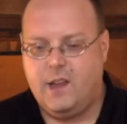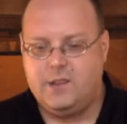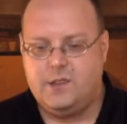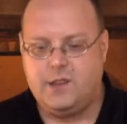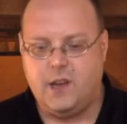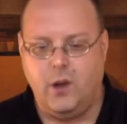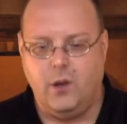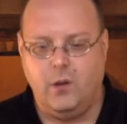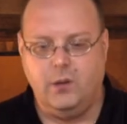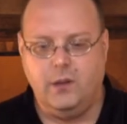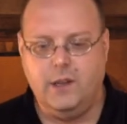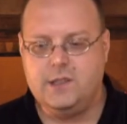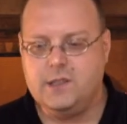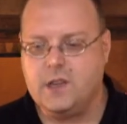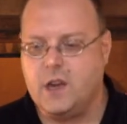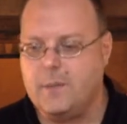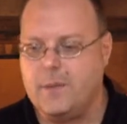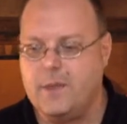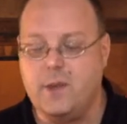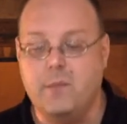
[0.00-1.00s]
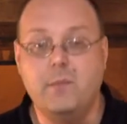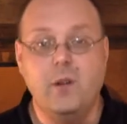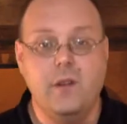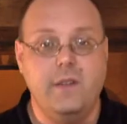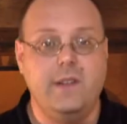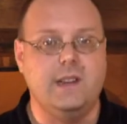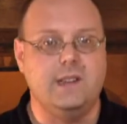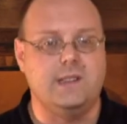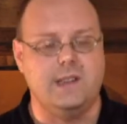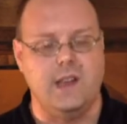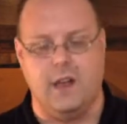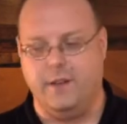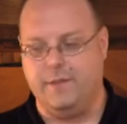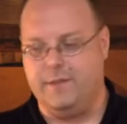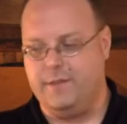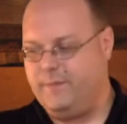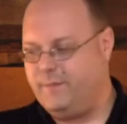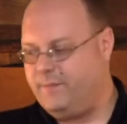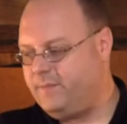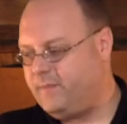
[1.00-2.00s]
So let's talk about the movie
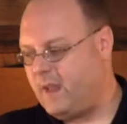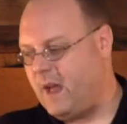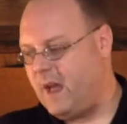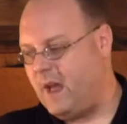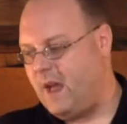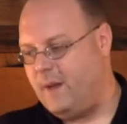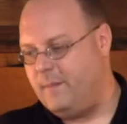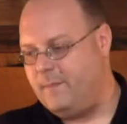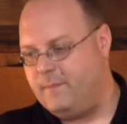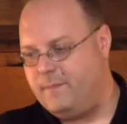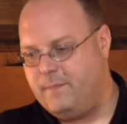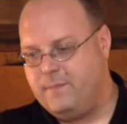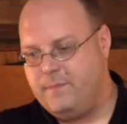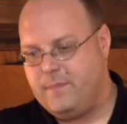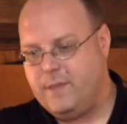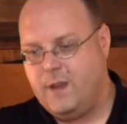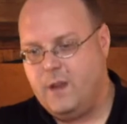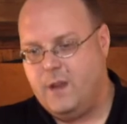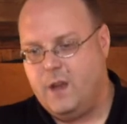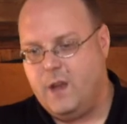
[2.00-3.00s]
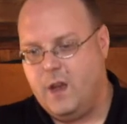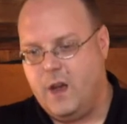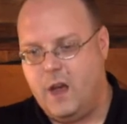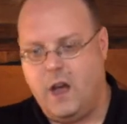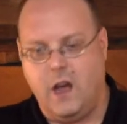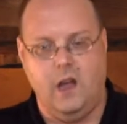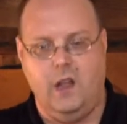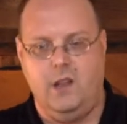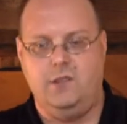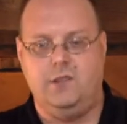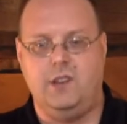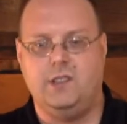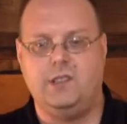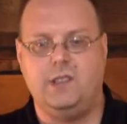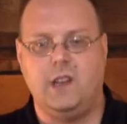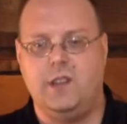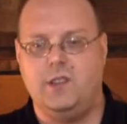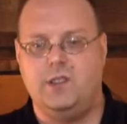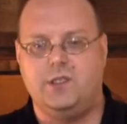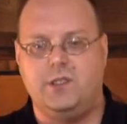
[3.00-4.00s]
itself. Um, uh,
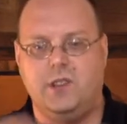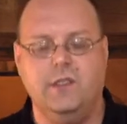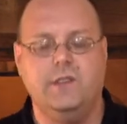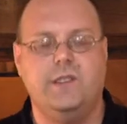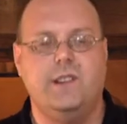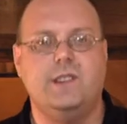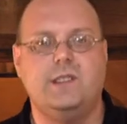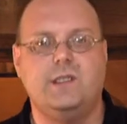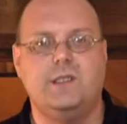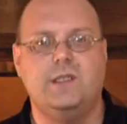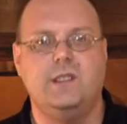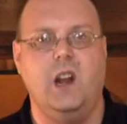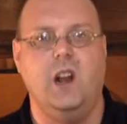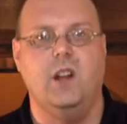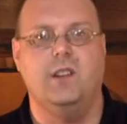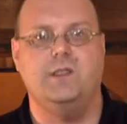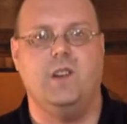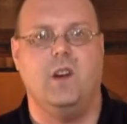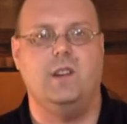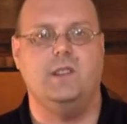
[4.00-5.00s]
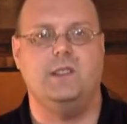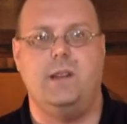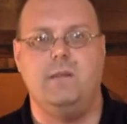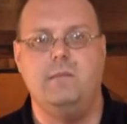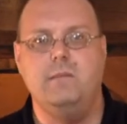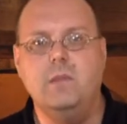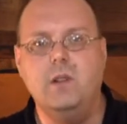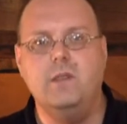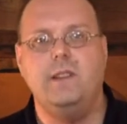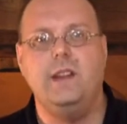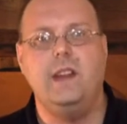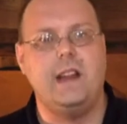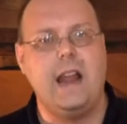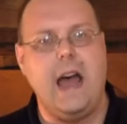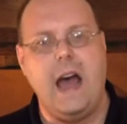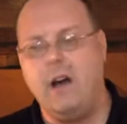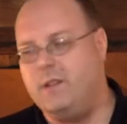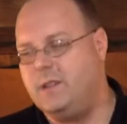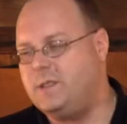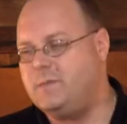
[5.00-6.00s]
just on the surface, you know, as far as a movie and
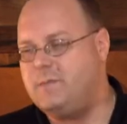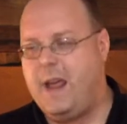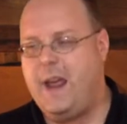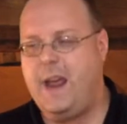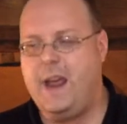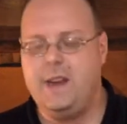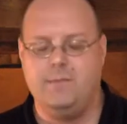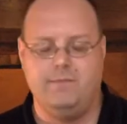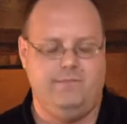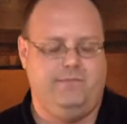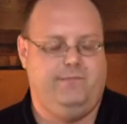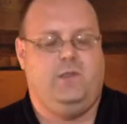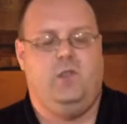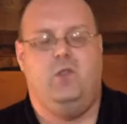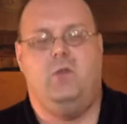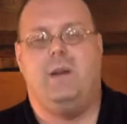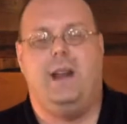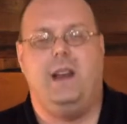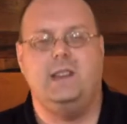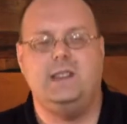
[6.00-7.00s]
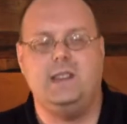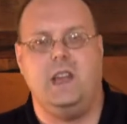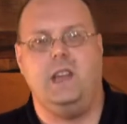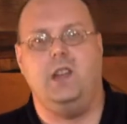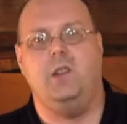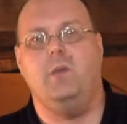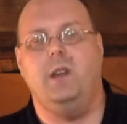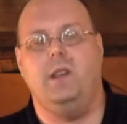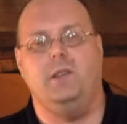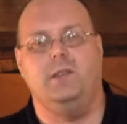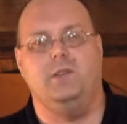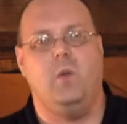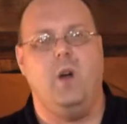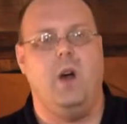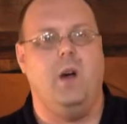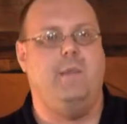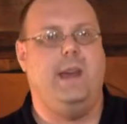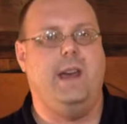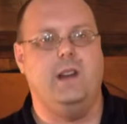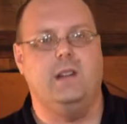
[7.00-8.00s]
how it's made, who am I to tell you whether it's
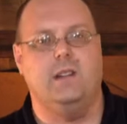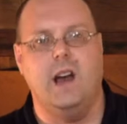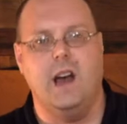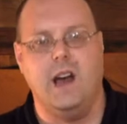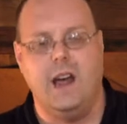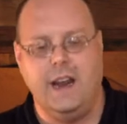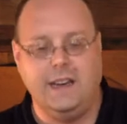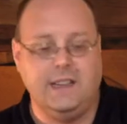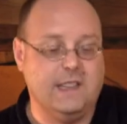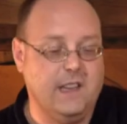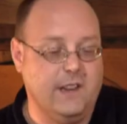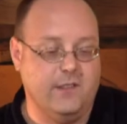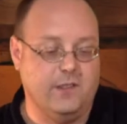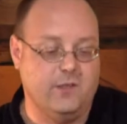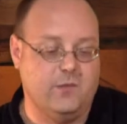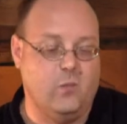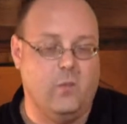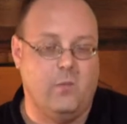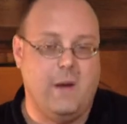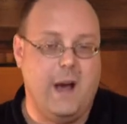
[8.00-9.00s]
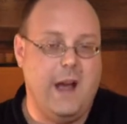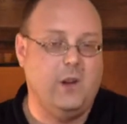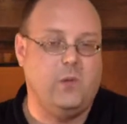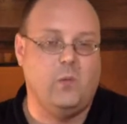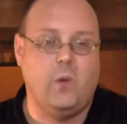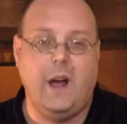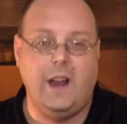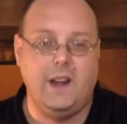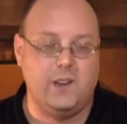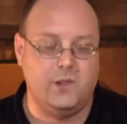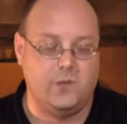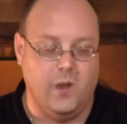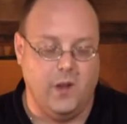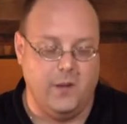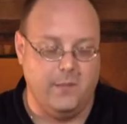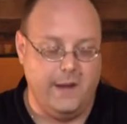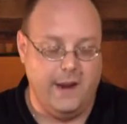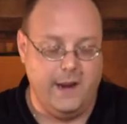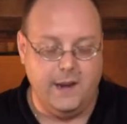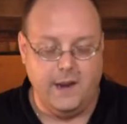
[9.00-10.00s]
well made or not? I can tell you it was mine, mine was
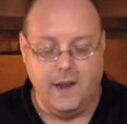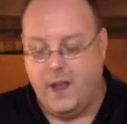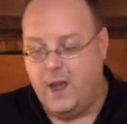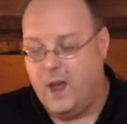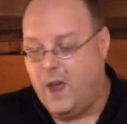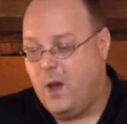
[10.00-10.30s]
well made.